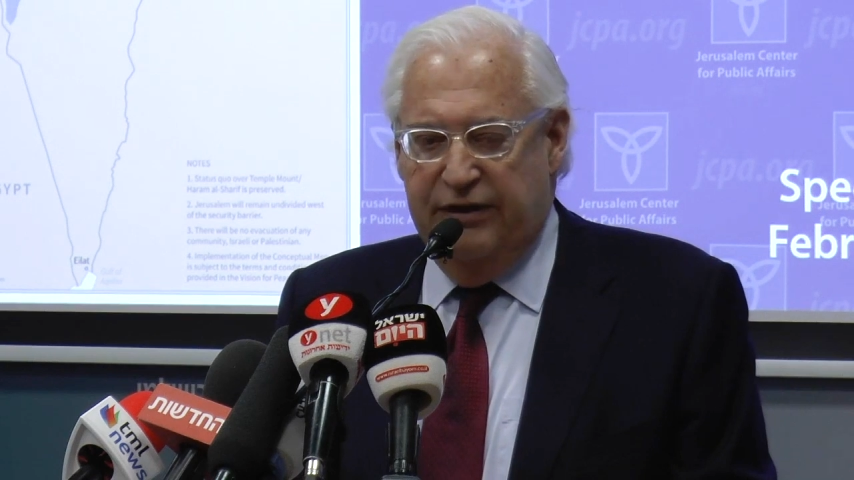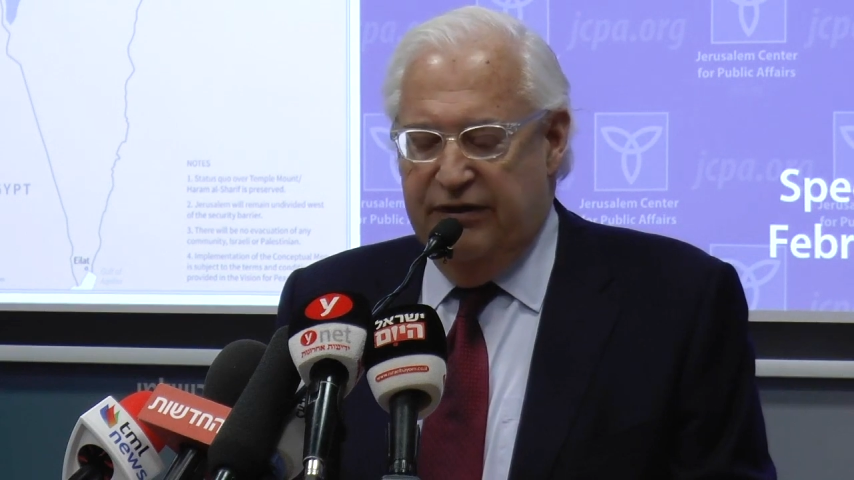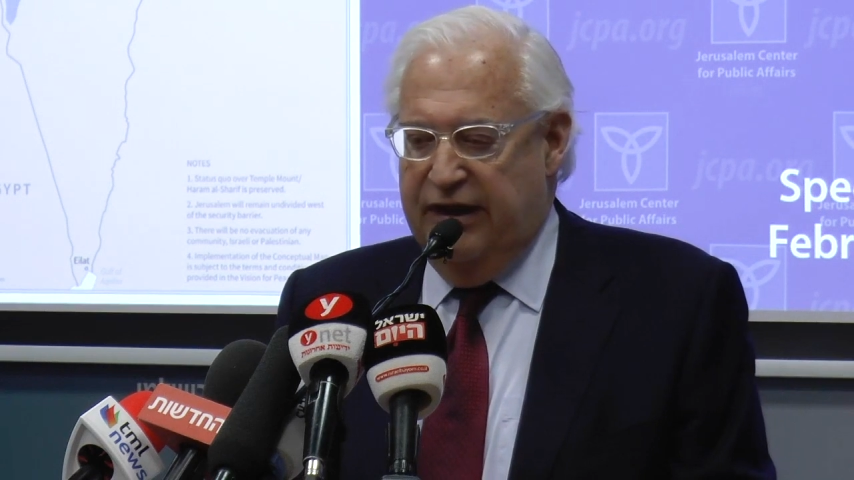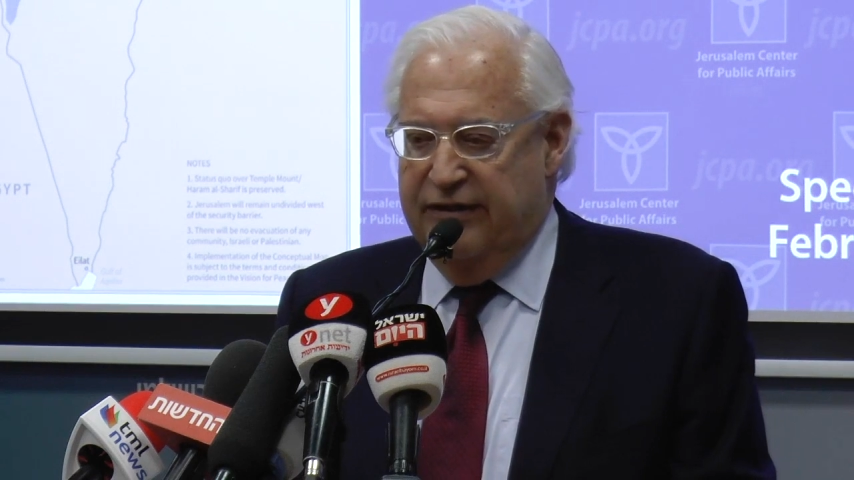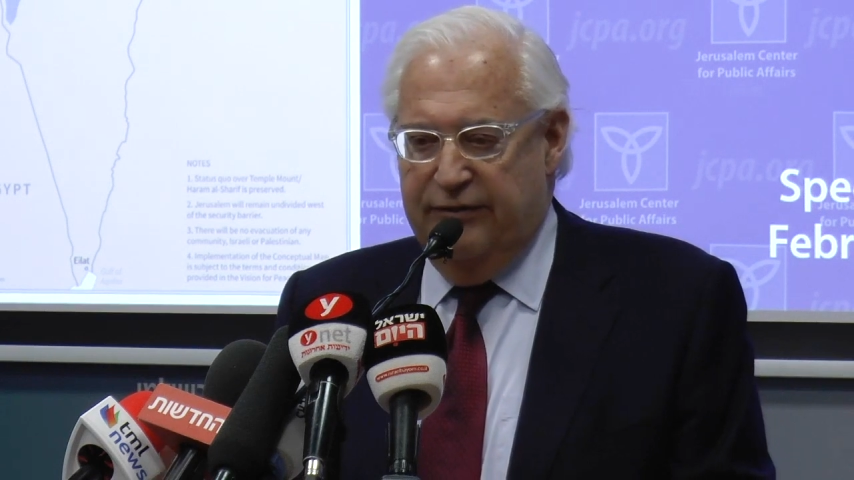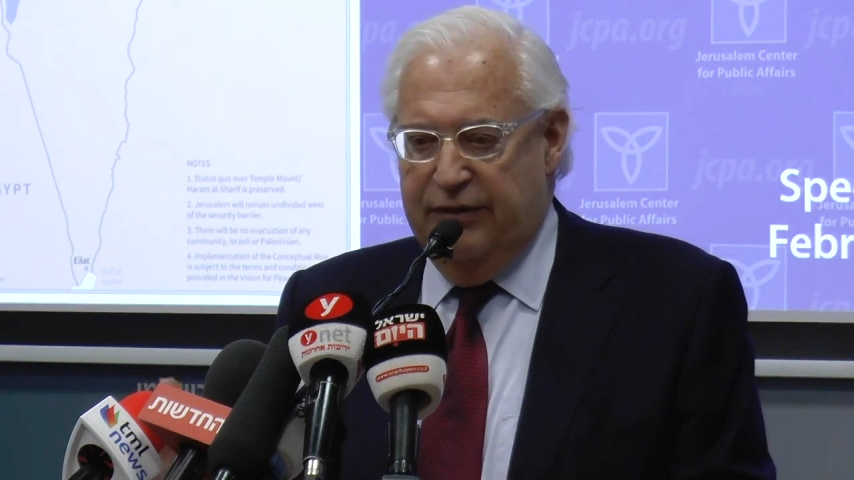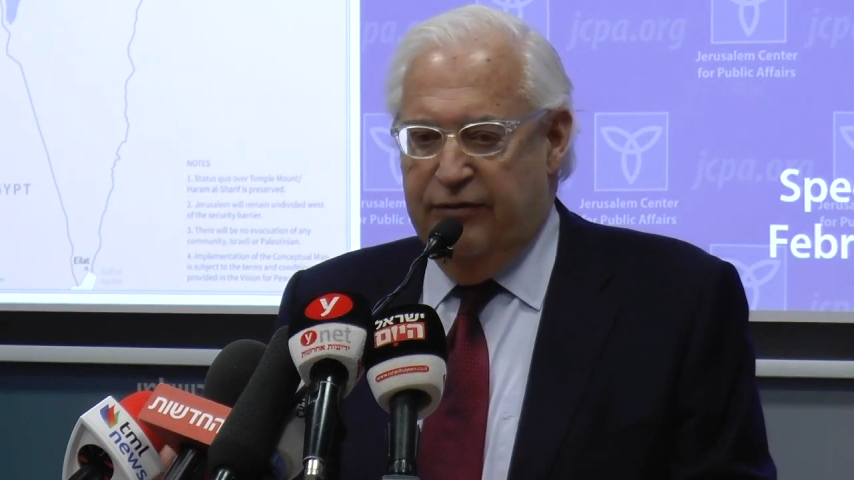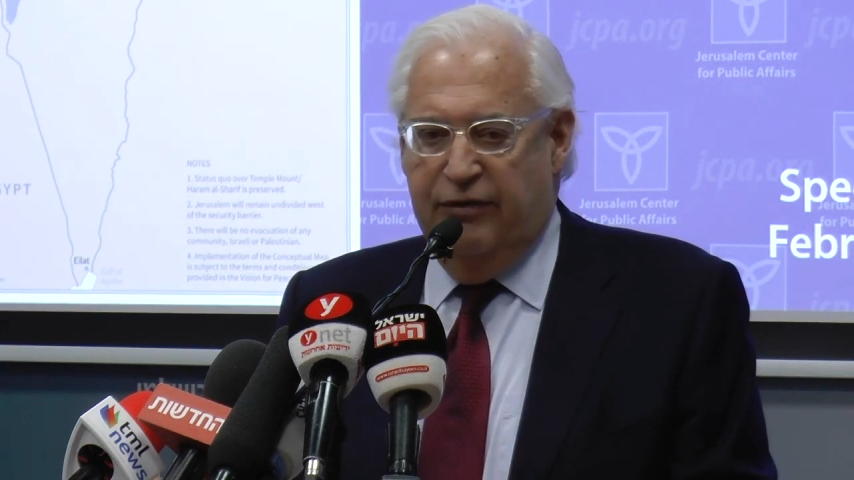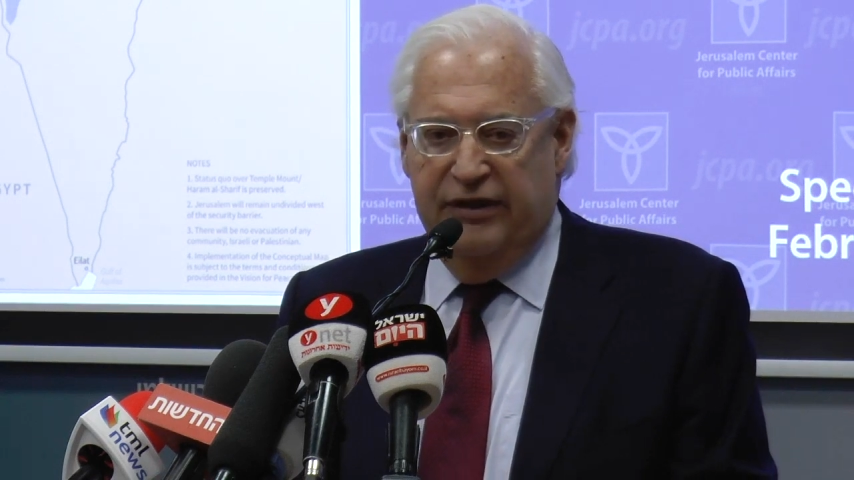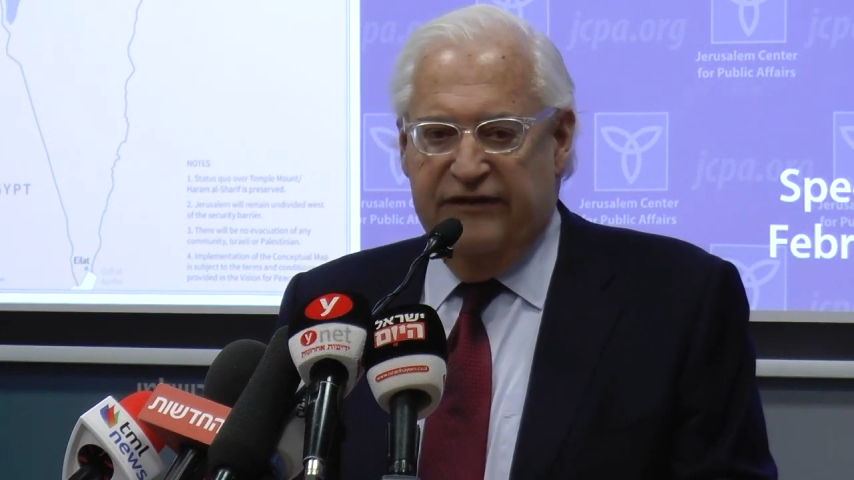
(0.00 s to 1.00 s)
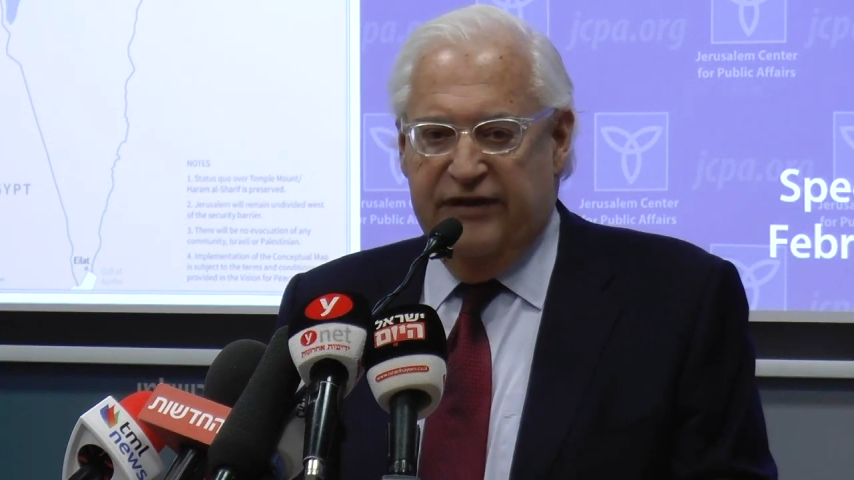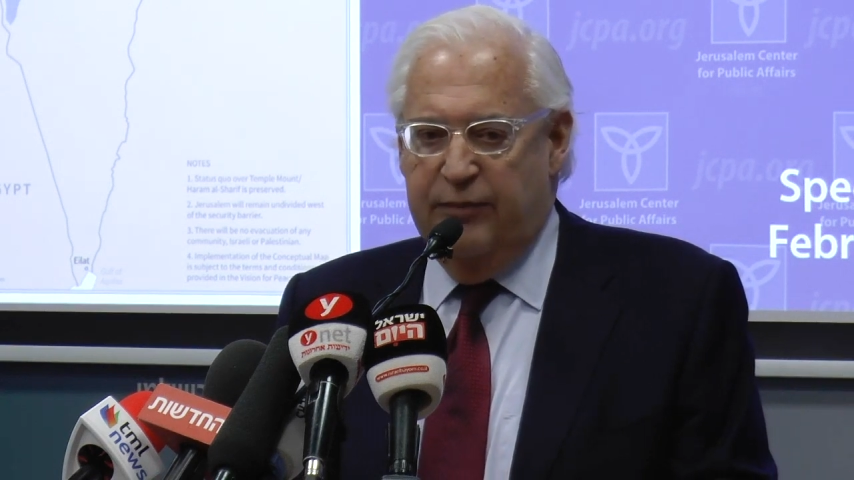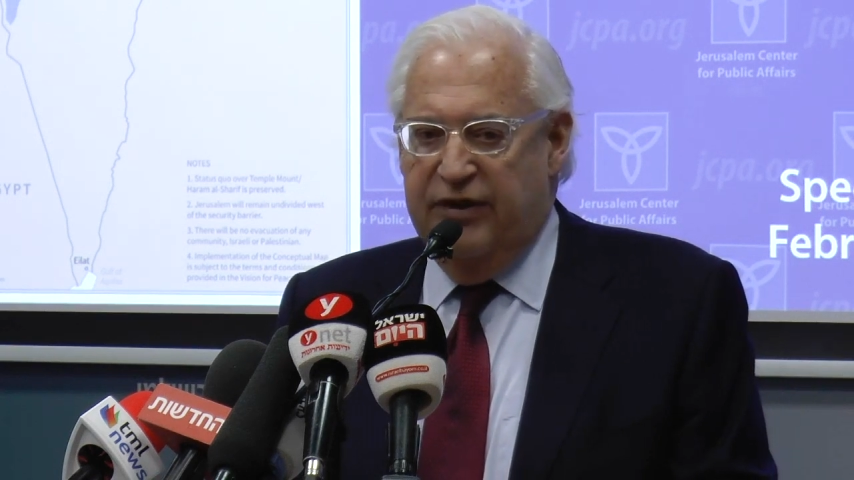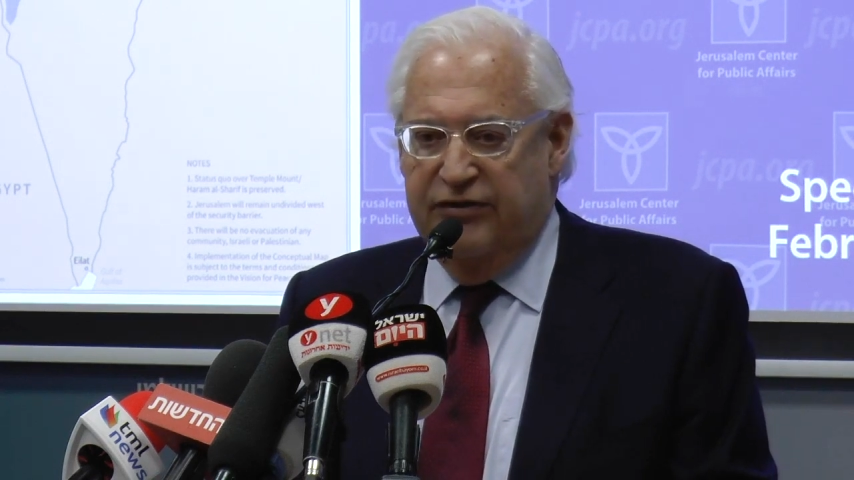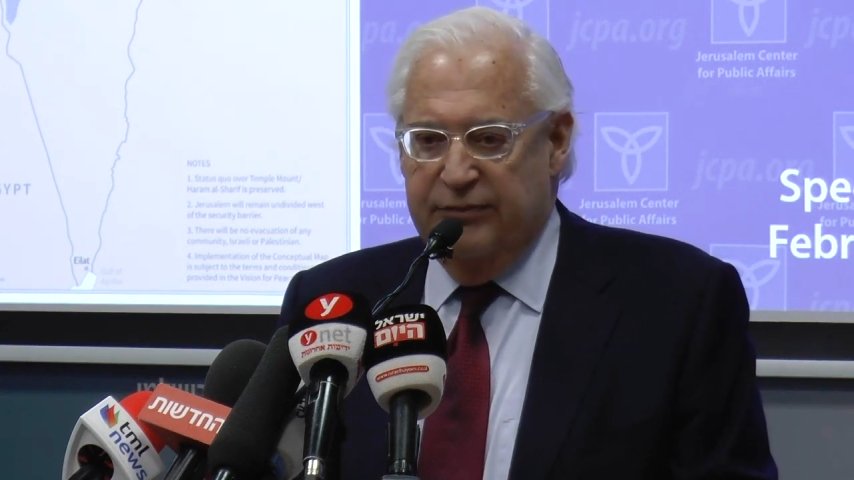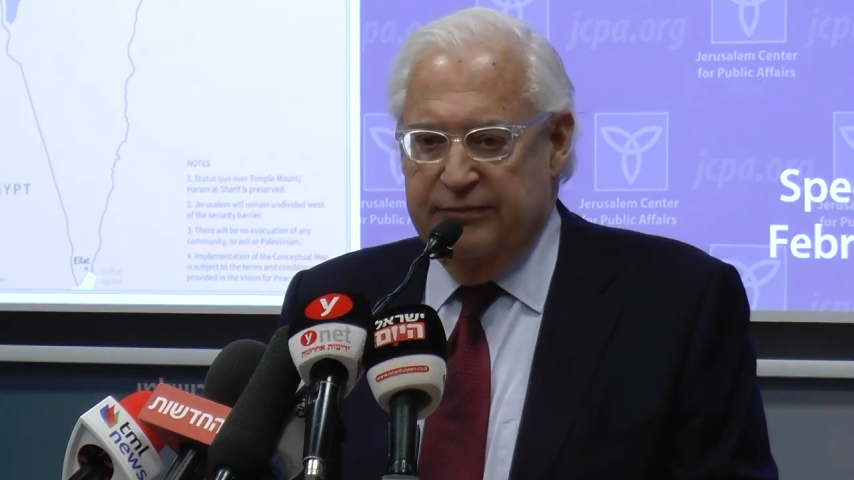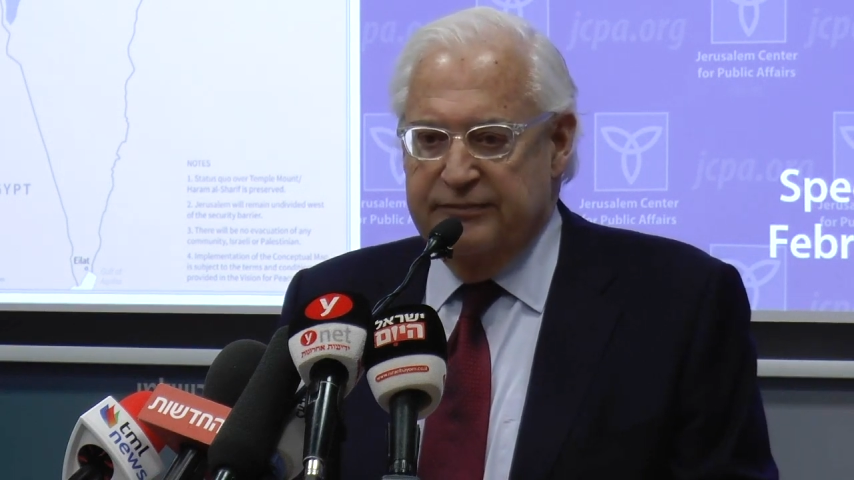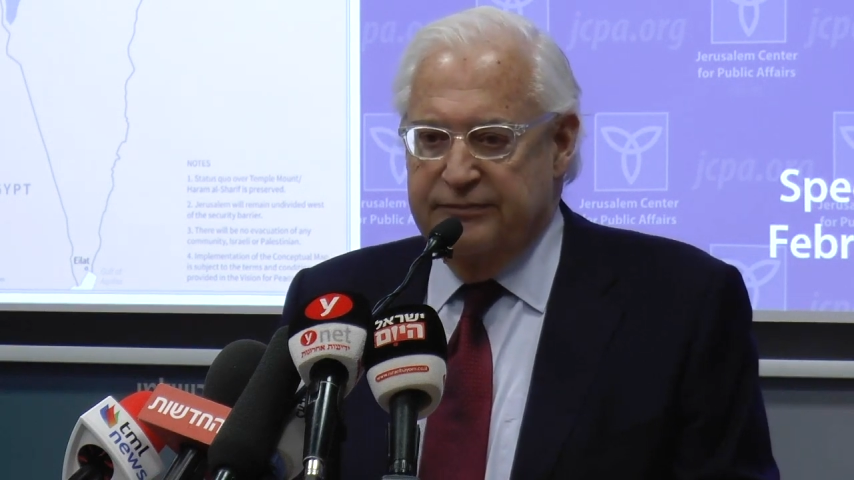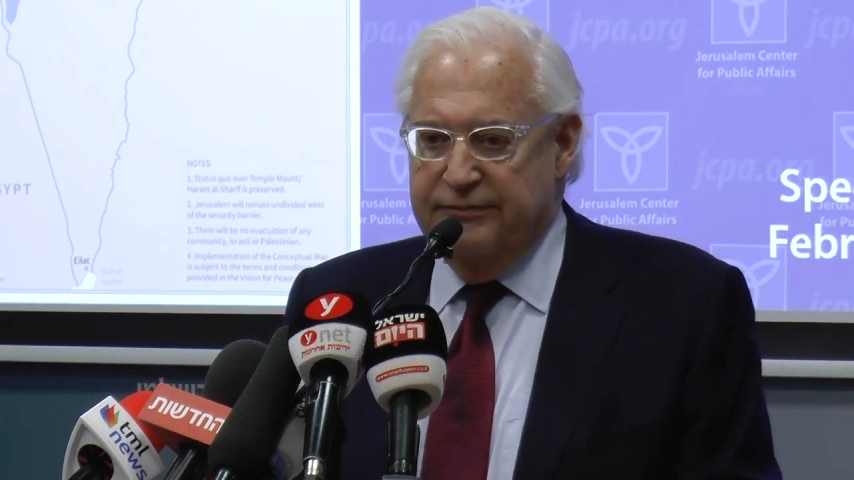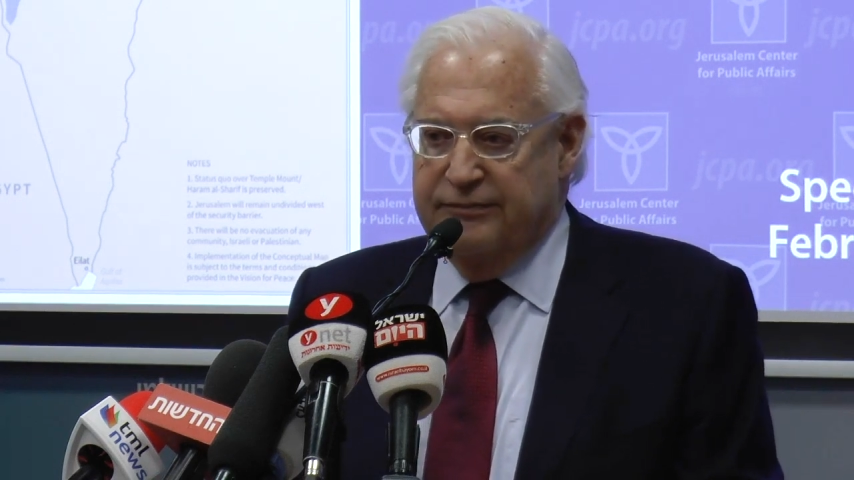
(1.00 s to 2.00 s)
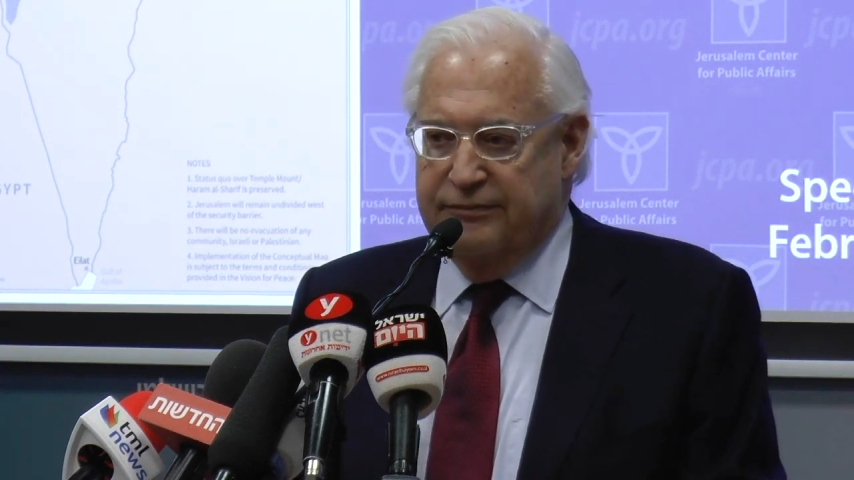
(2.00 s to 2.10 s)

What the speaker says: it became clear that we were all on the same page.